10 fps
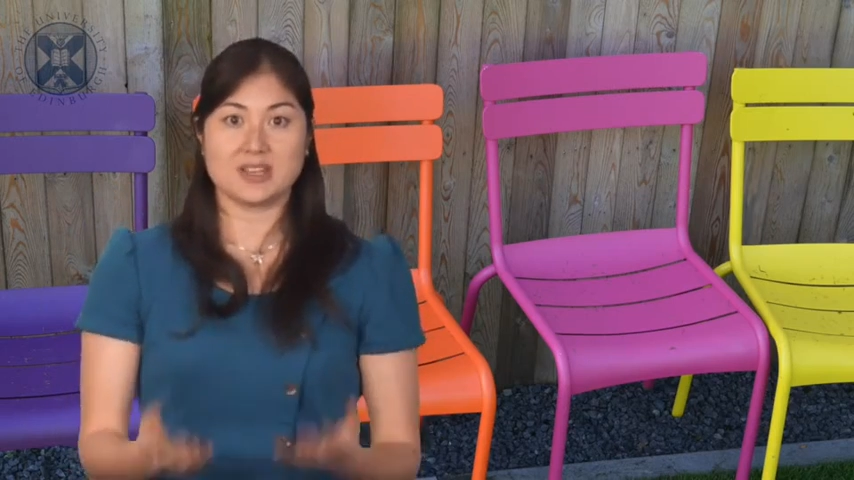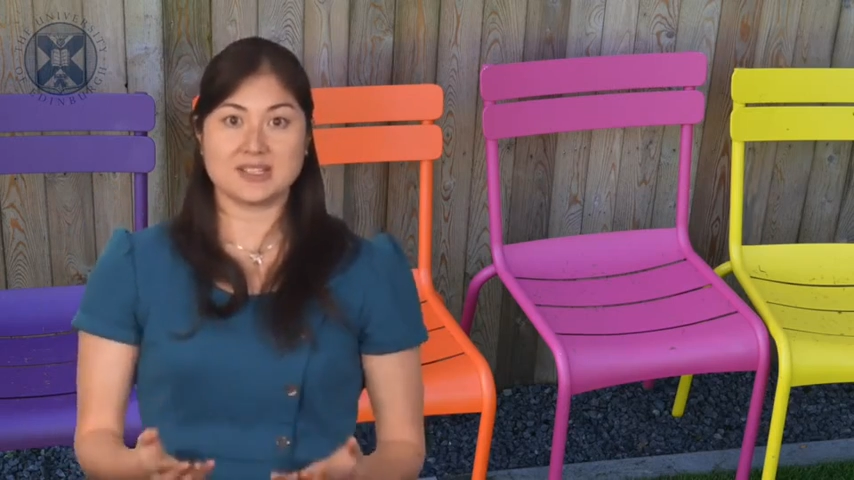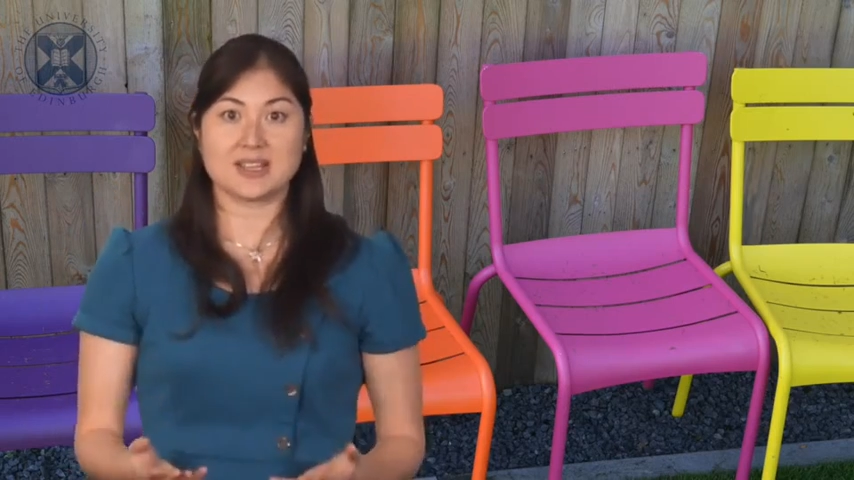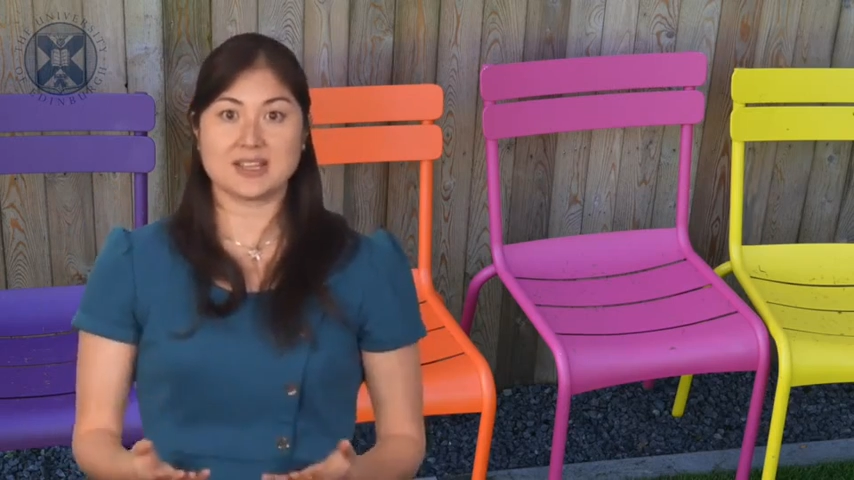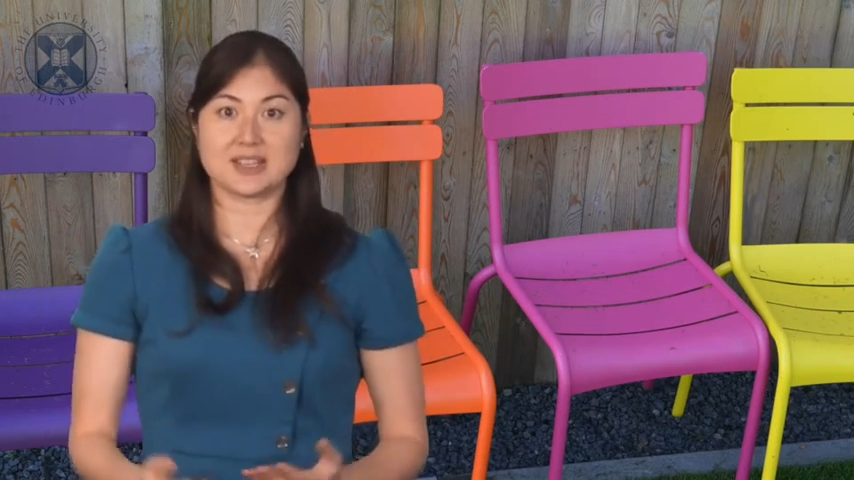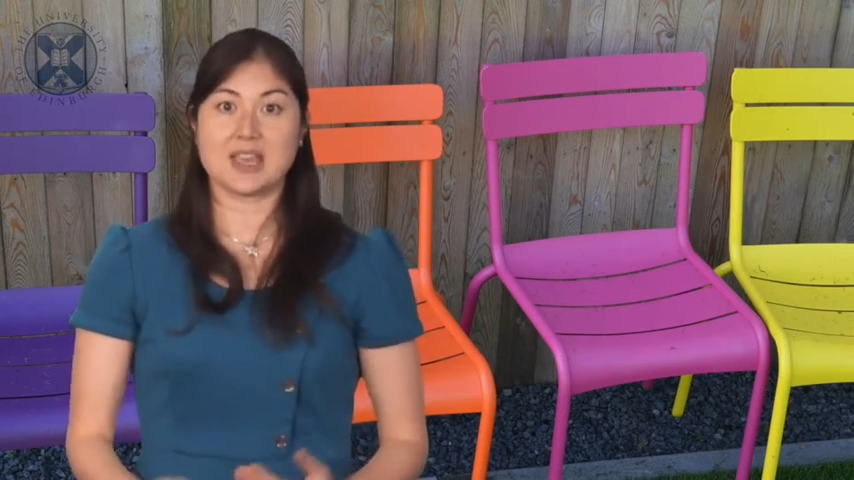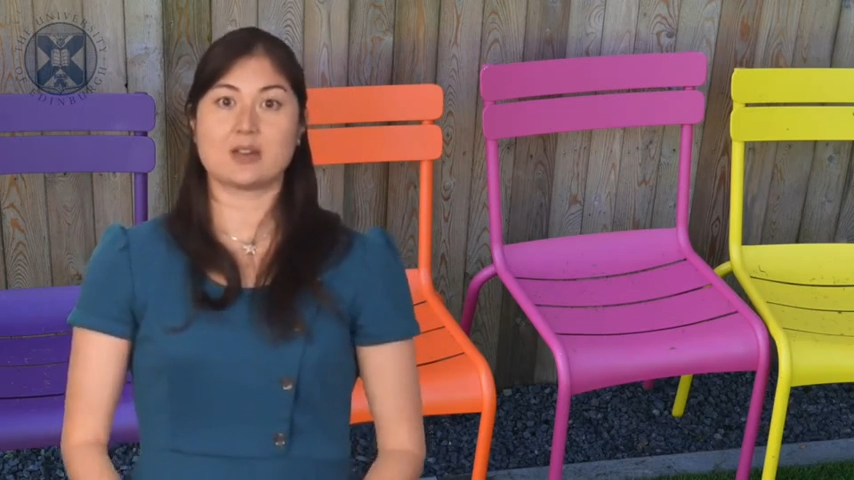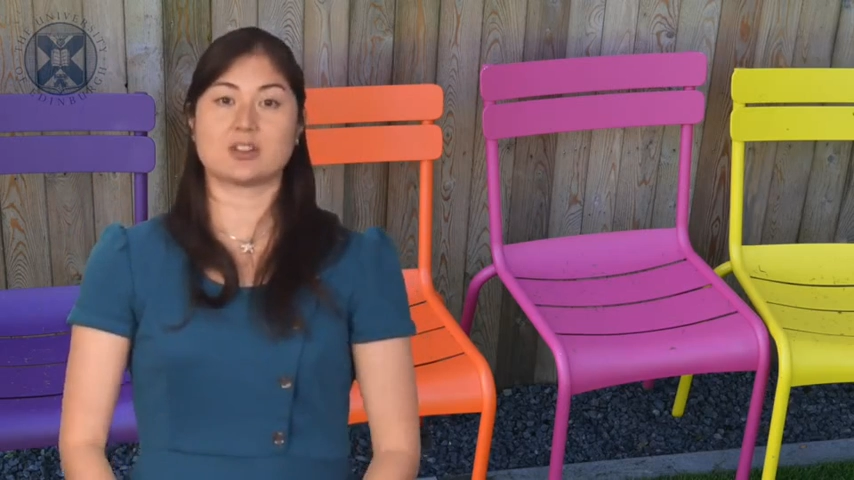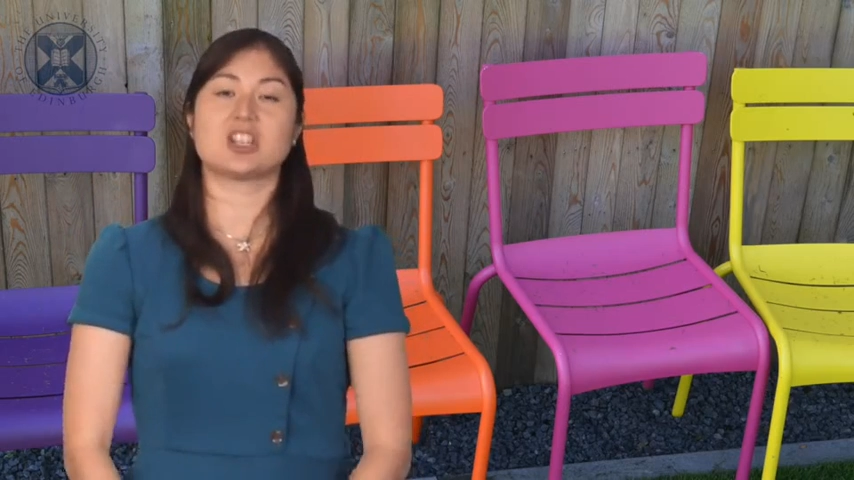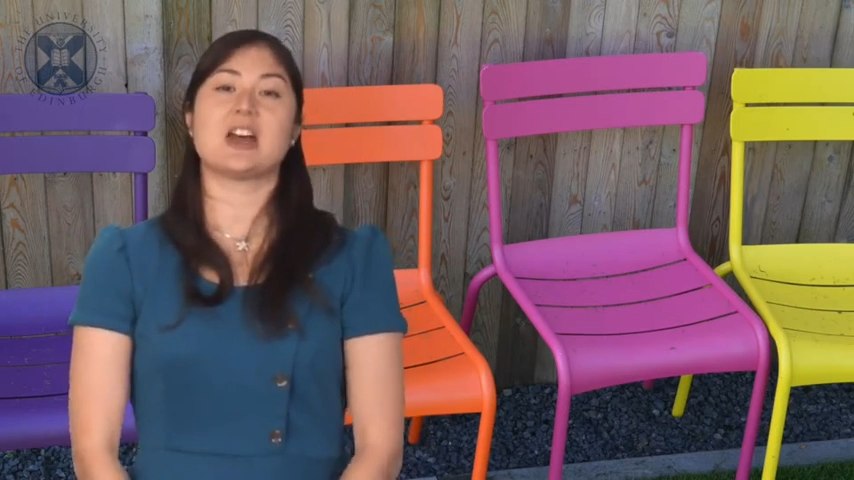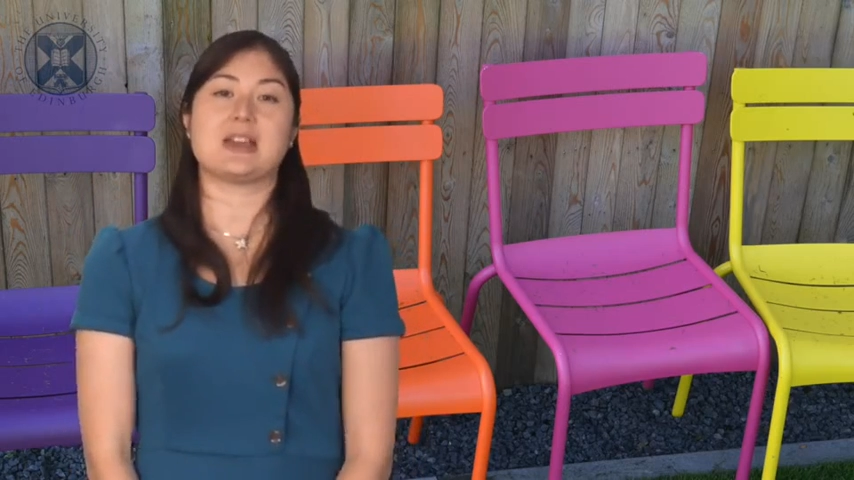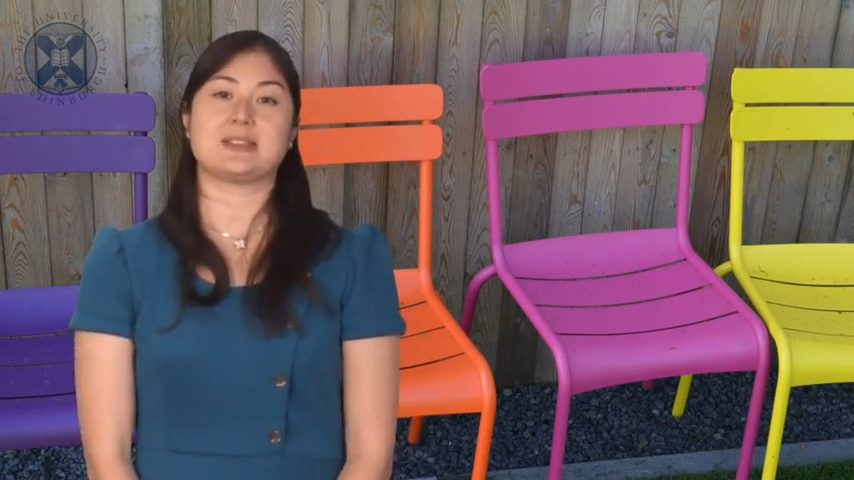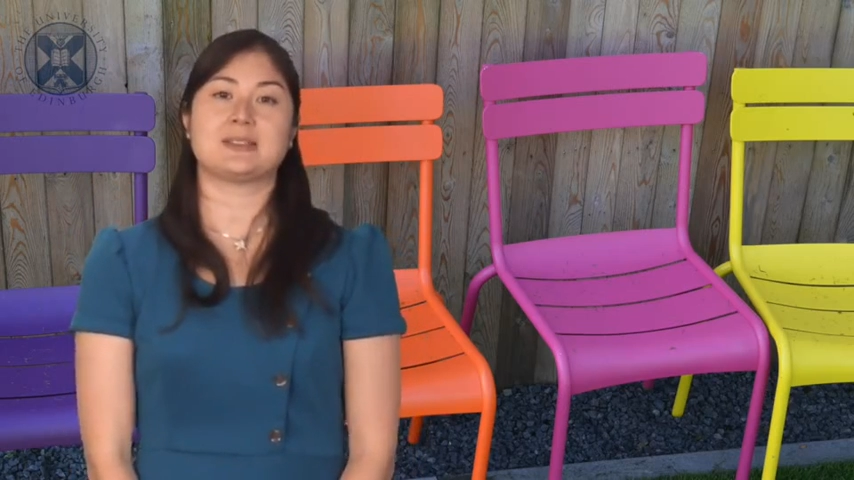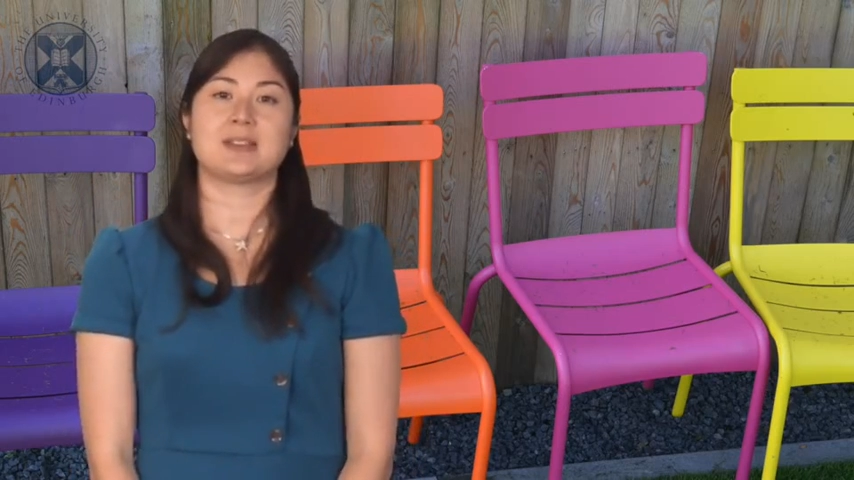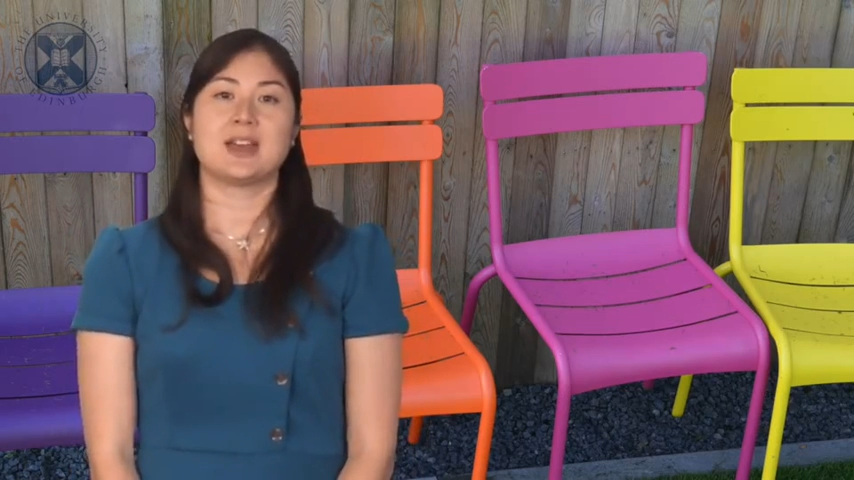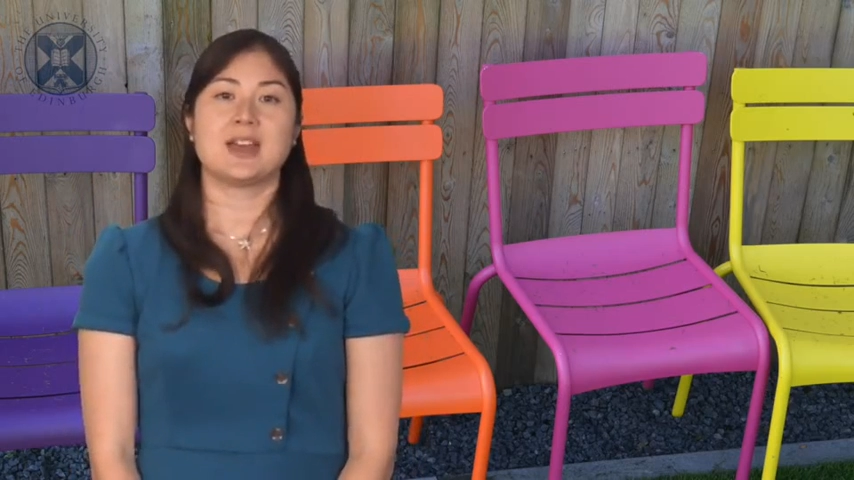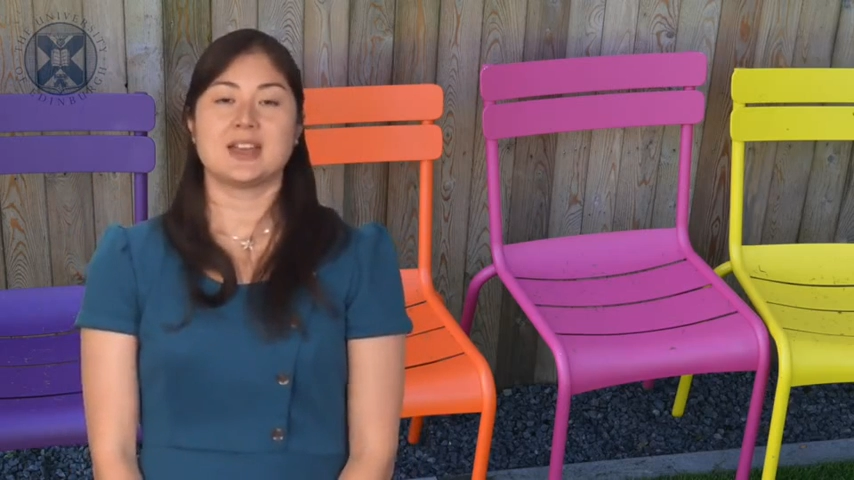these things here are chairs